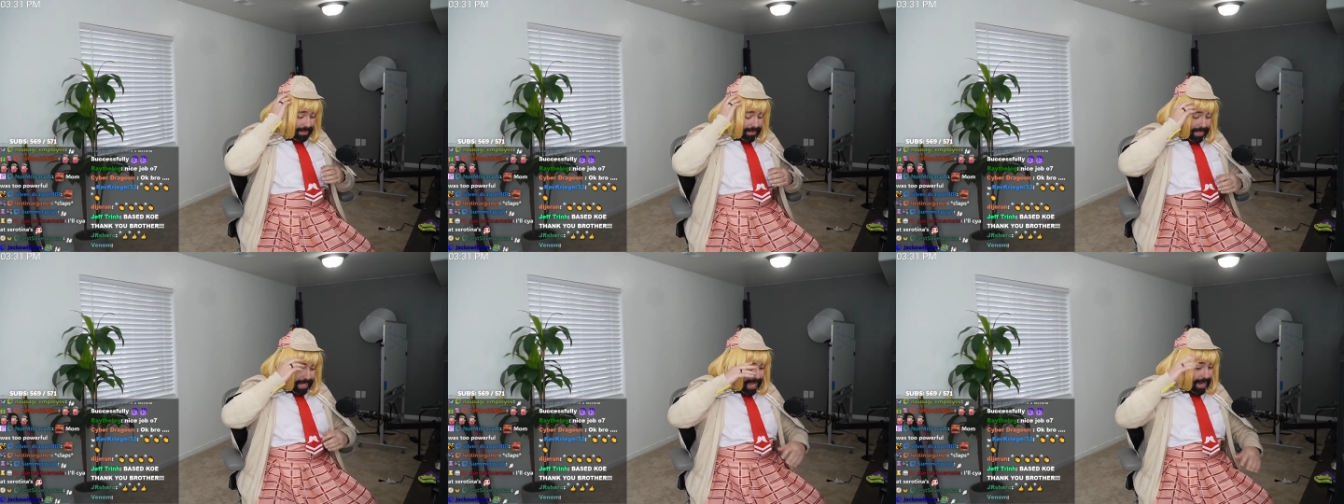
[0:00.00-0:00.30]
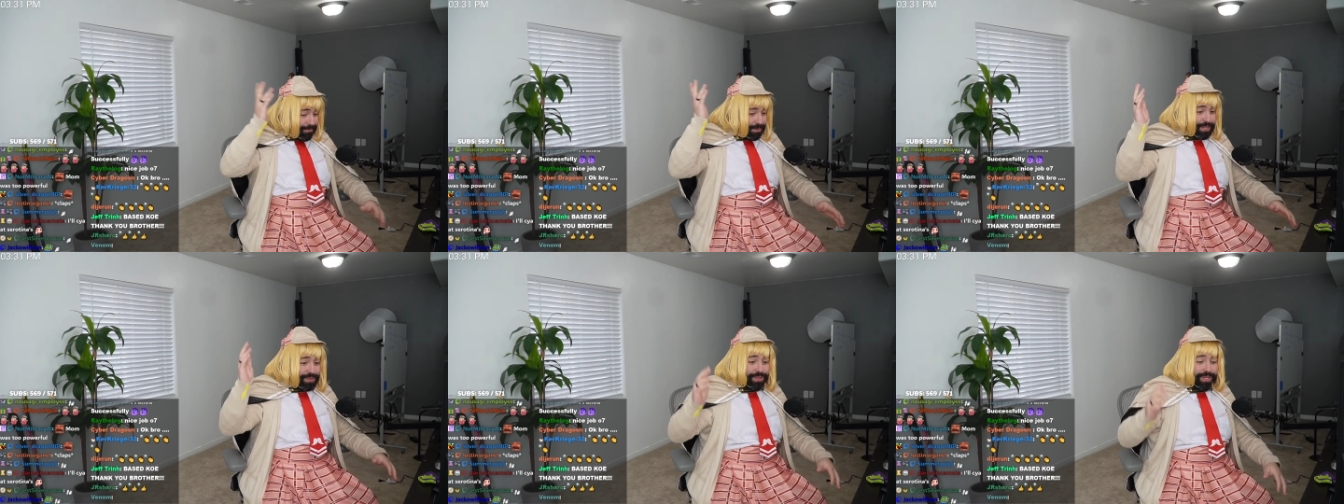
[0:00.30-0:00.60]

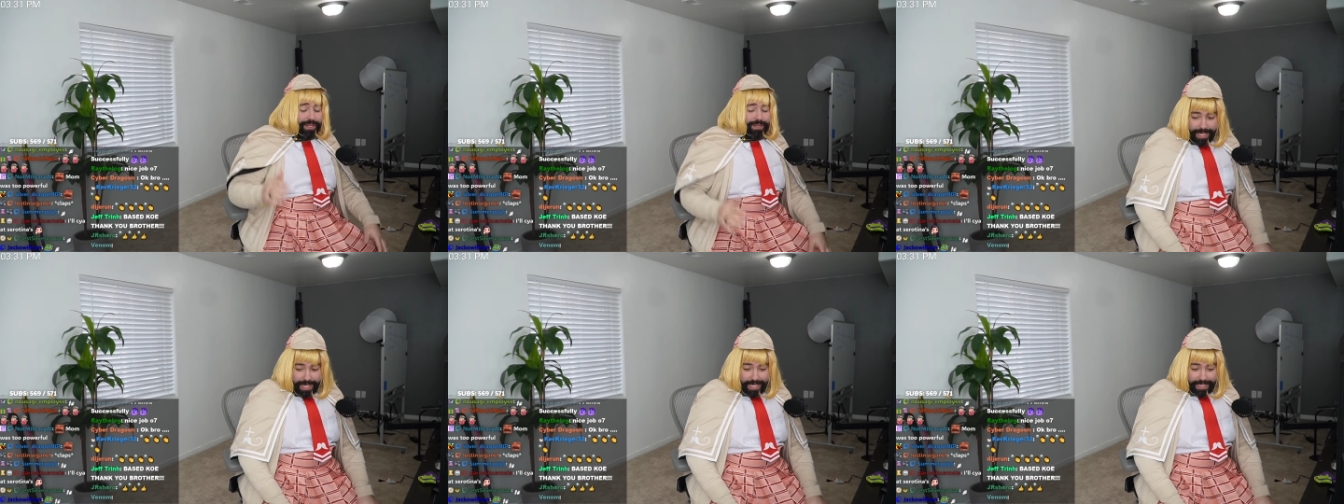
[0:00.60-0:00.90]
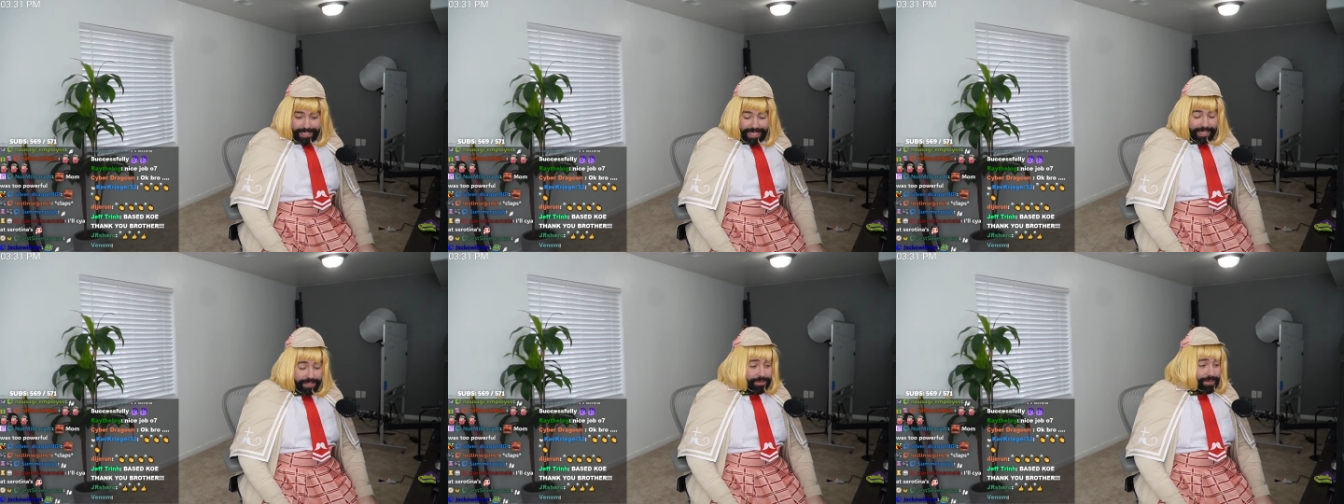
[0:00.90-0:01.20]
everything.
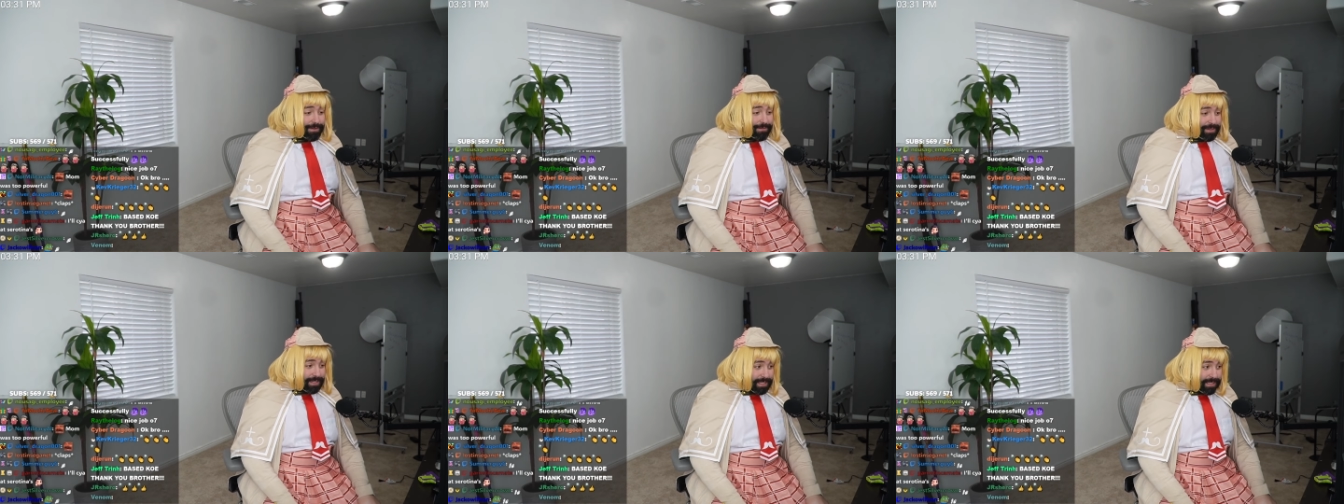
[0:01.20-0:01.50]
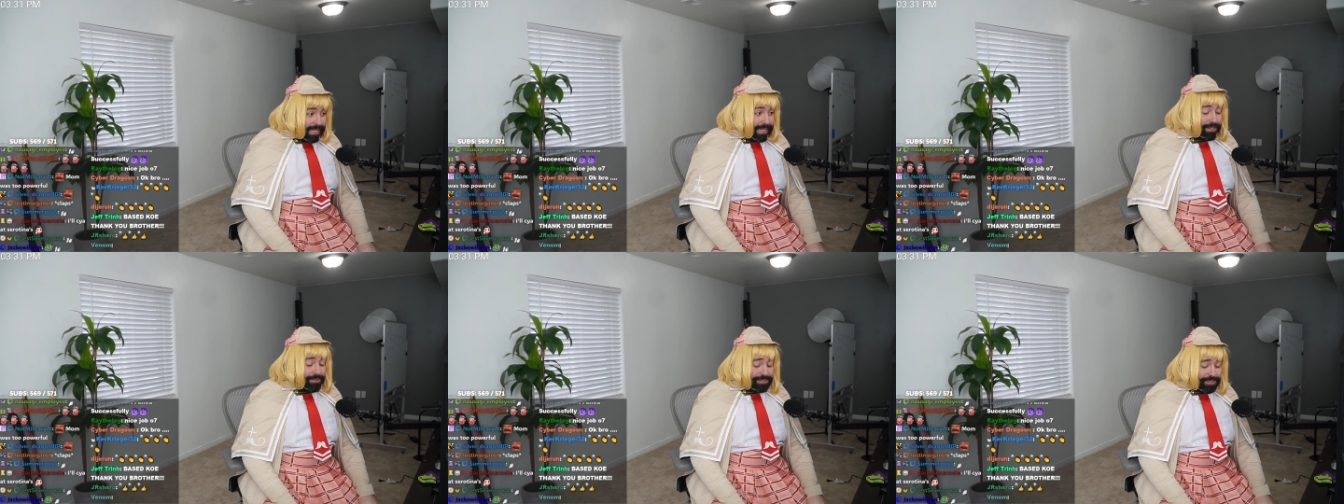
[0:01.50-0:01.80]
Thank you ever
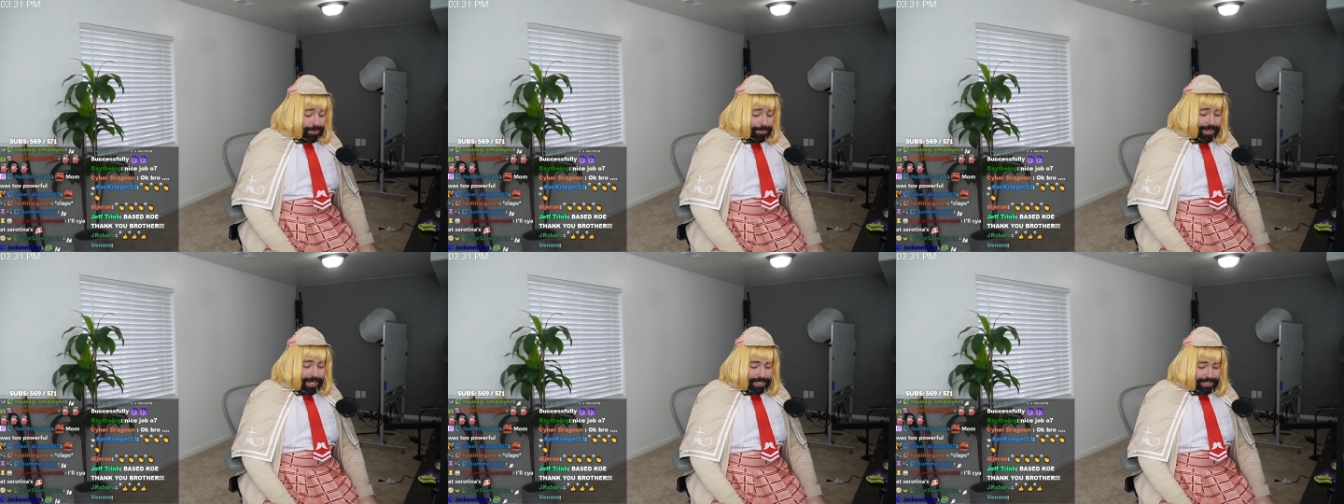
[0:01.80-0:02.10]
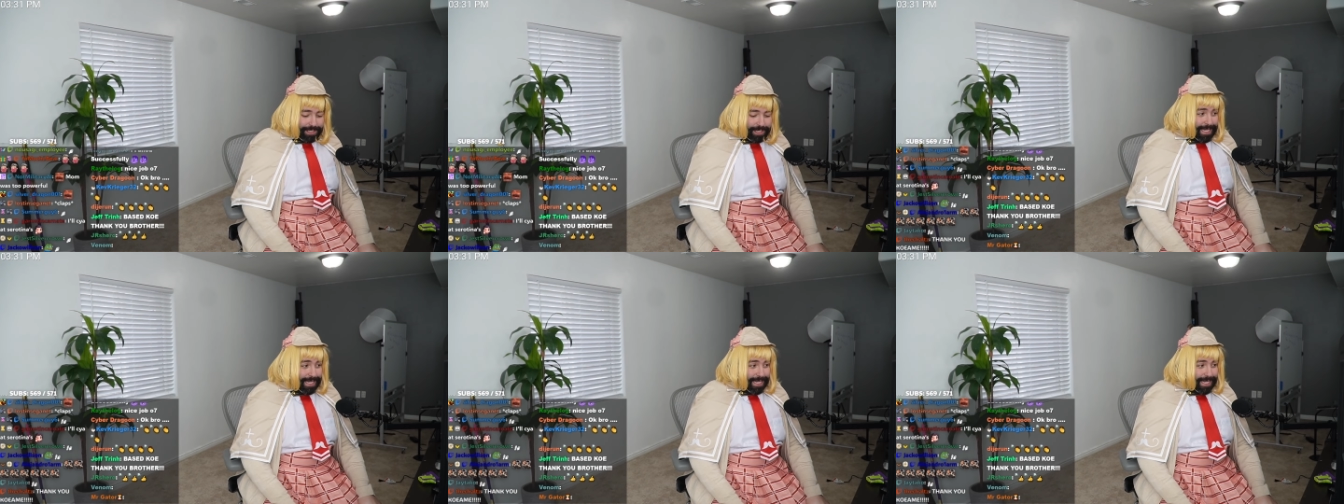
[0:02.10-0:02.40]
thank you so
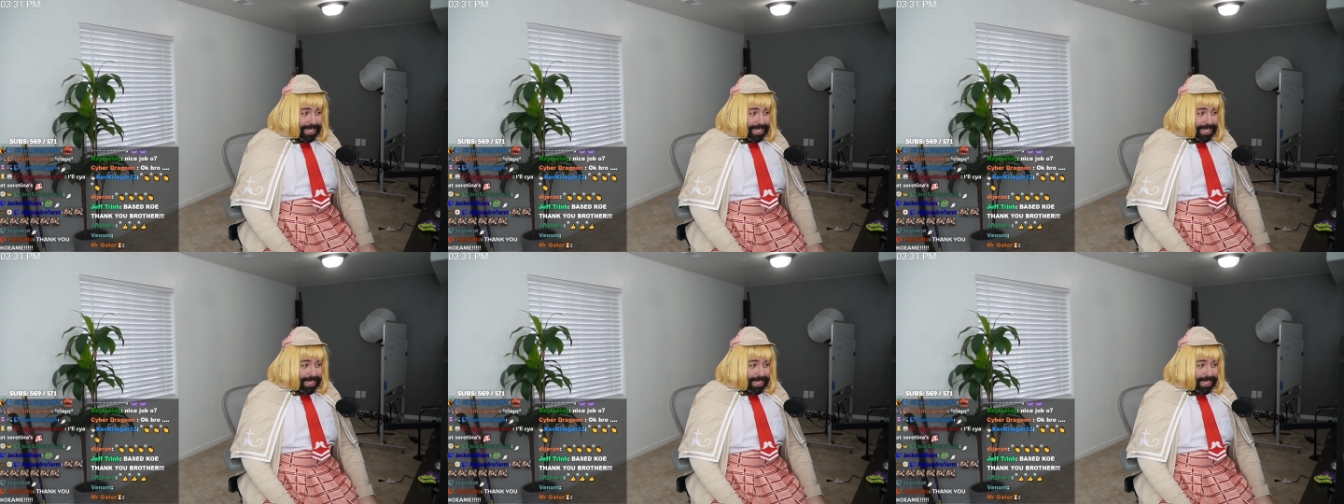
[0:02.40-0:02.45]
much.